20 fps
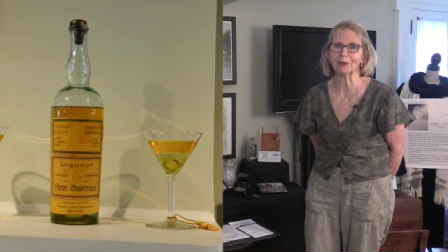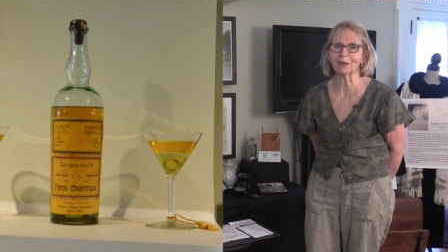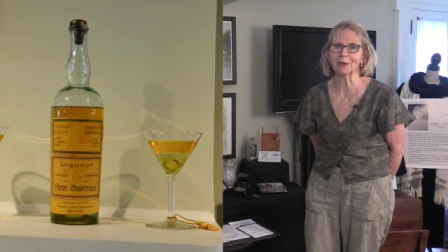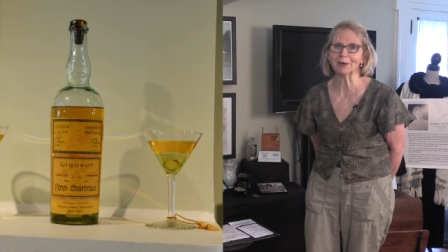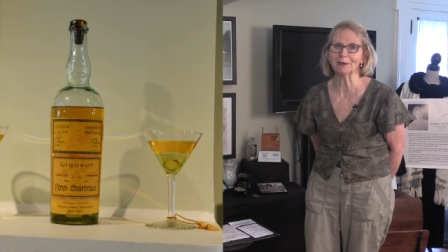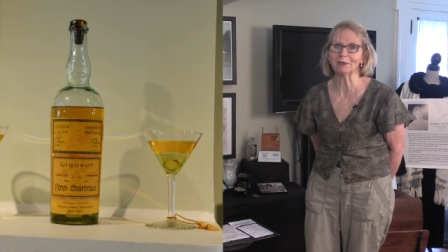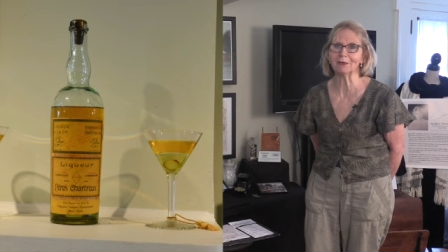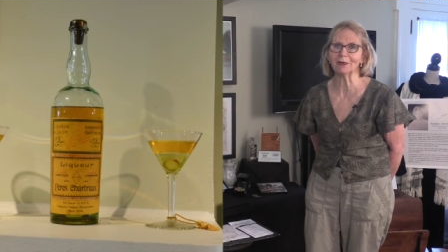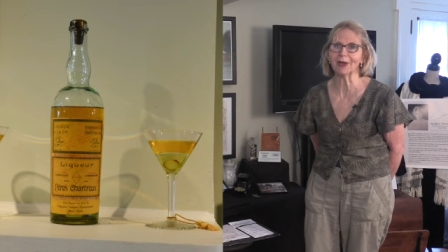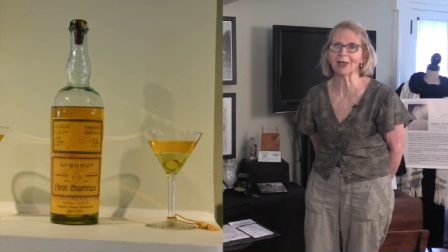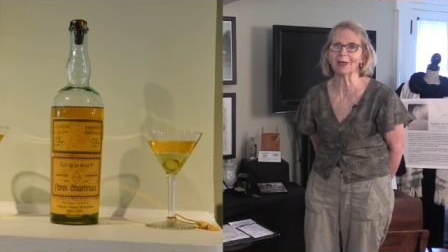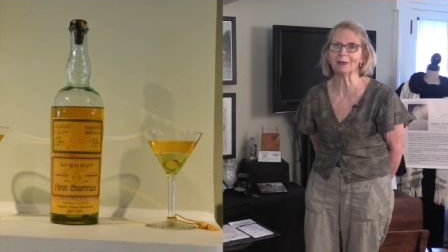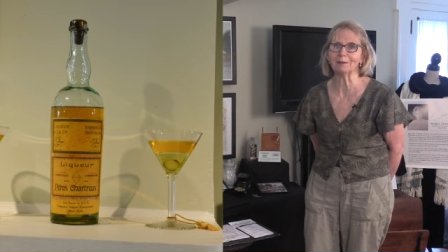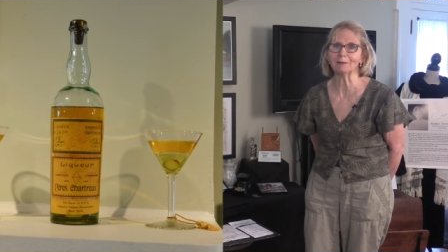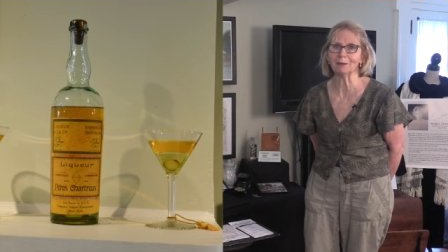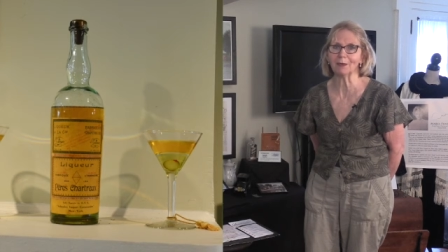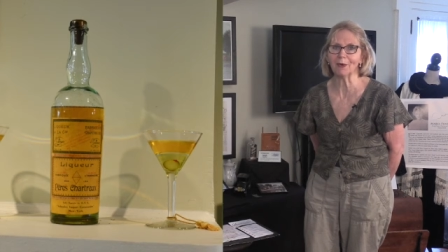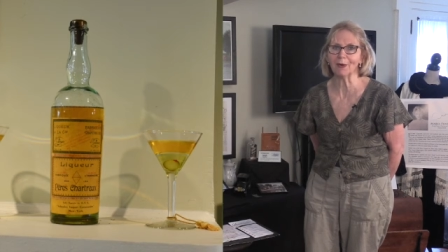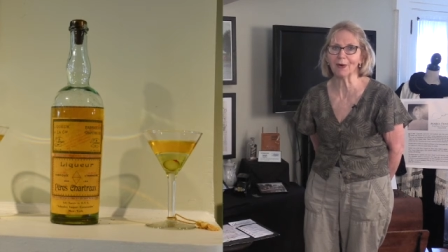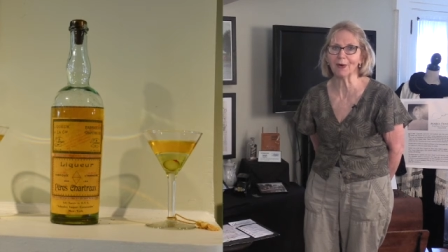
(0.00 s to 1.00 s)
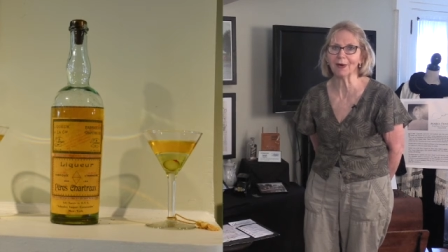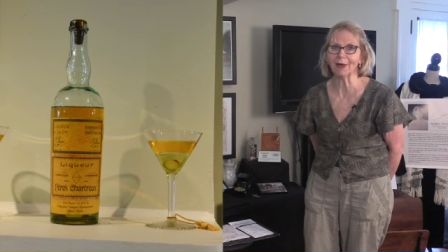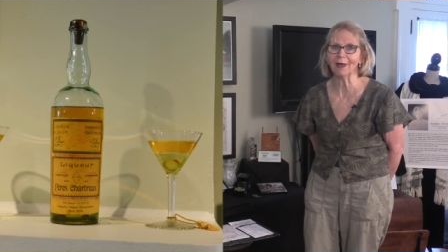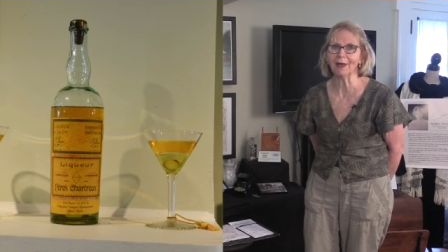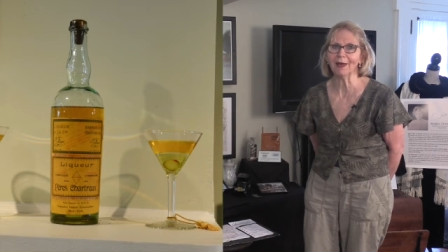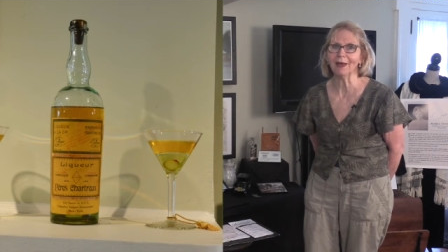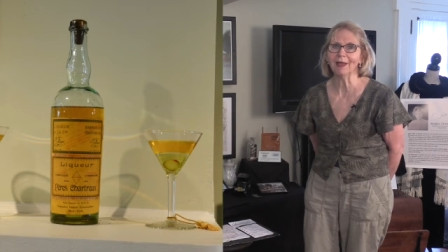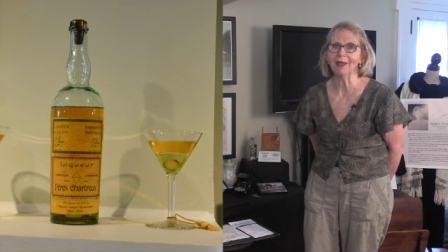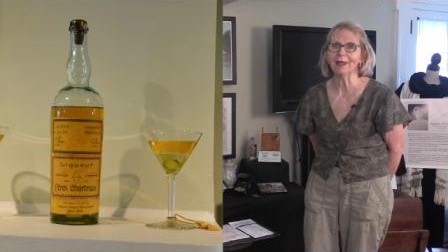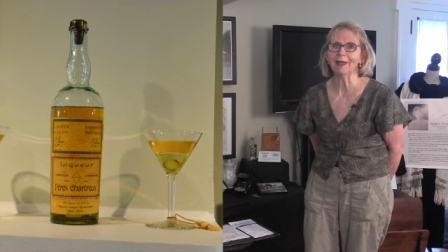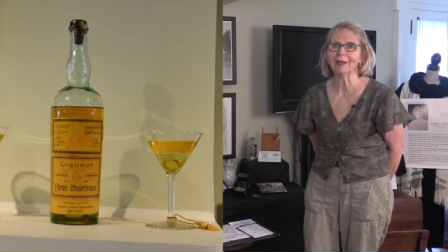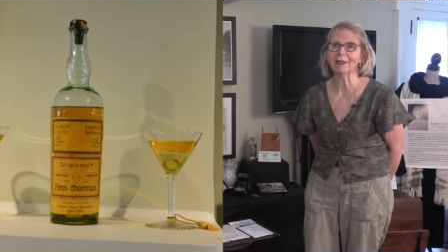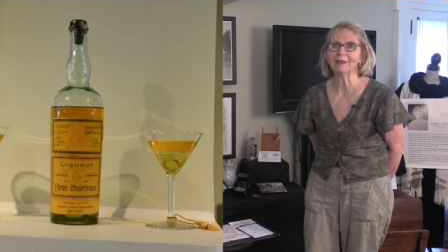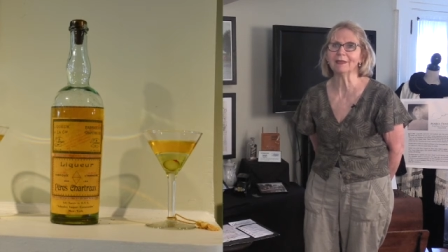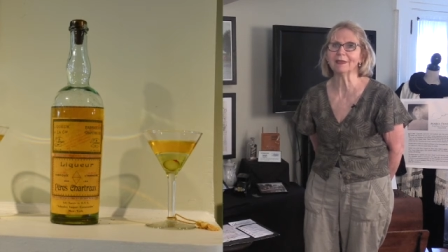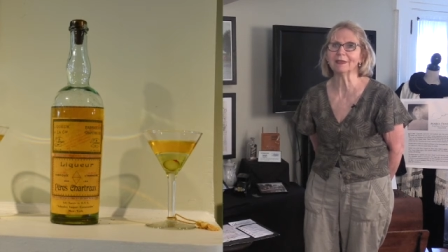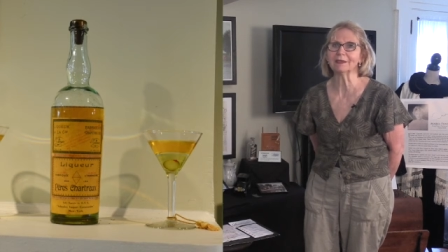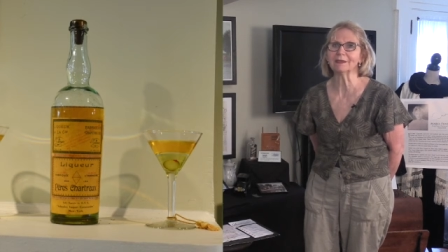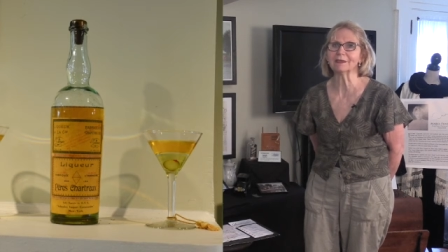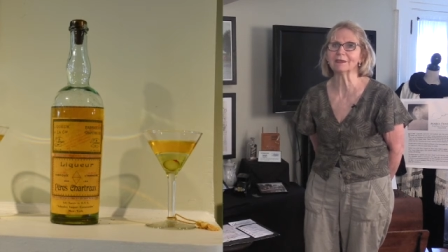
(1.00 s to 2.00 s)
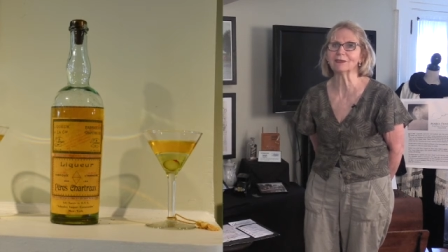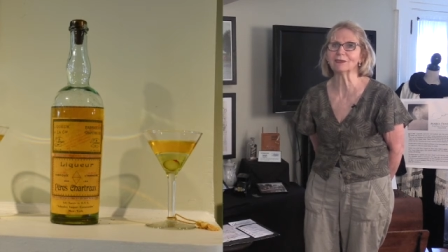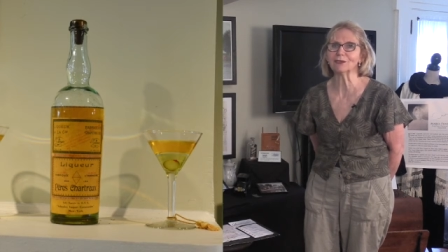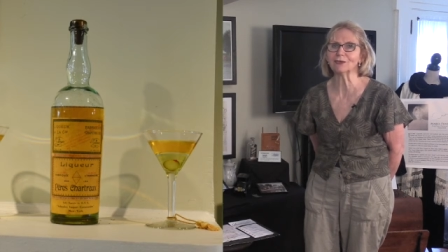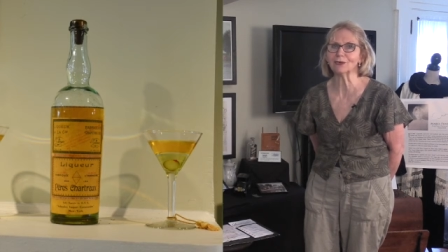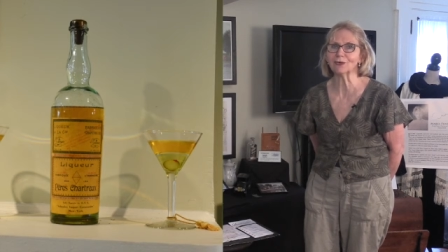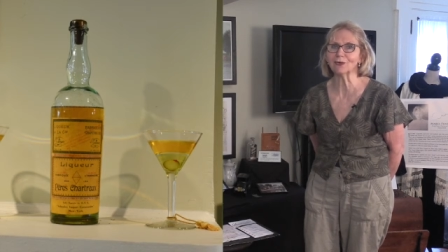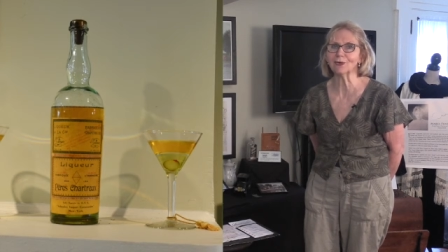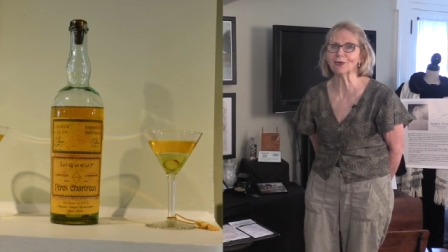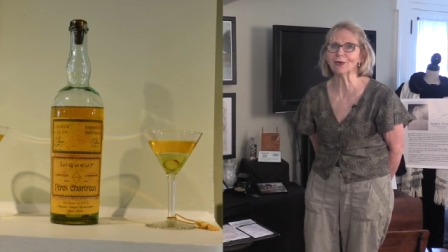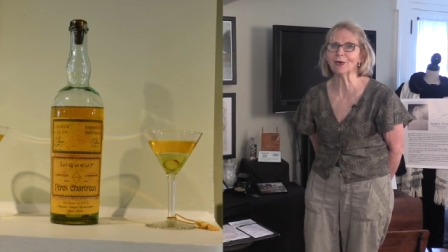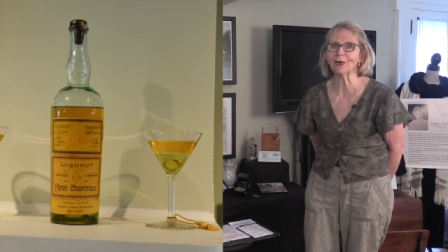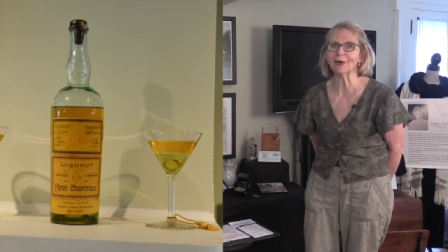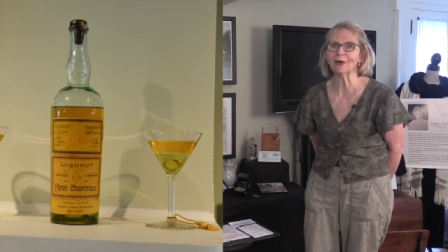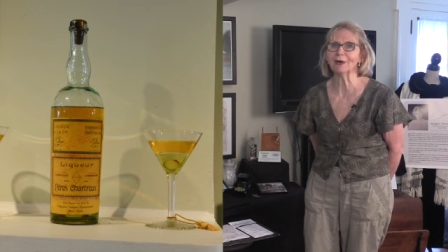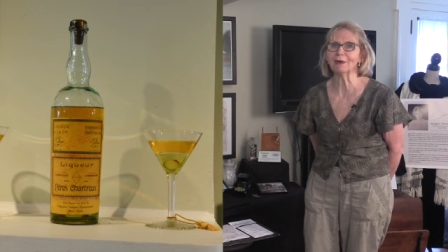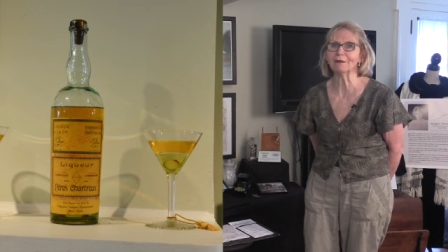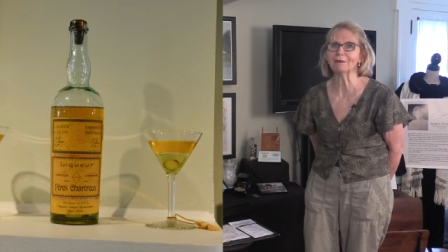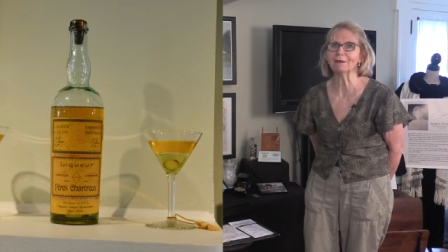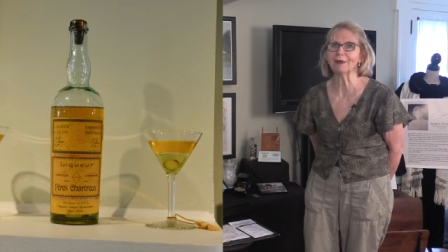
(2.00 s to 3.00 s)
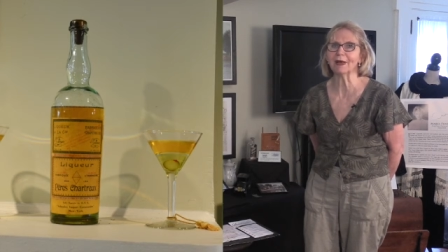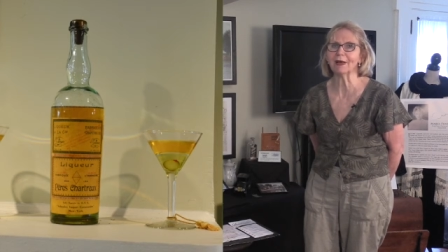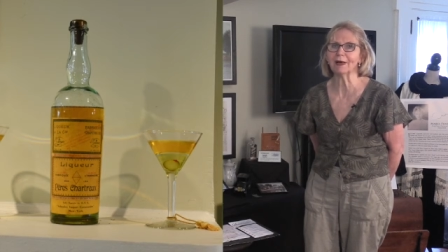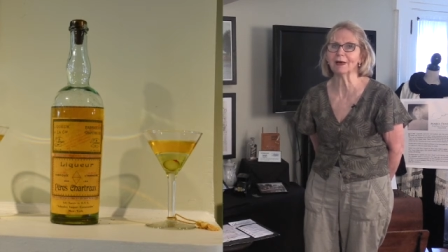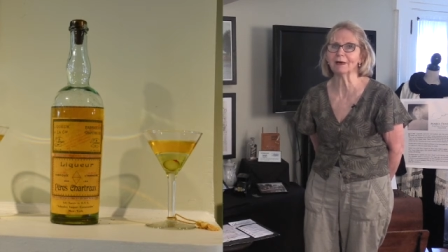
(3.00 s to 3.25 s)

went over and bought this store of,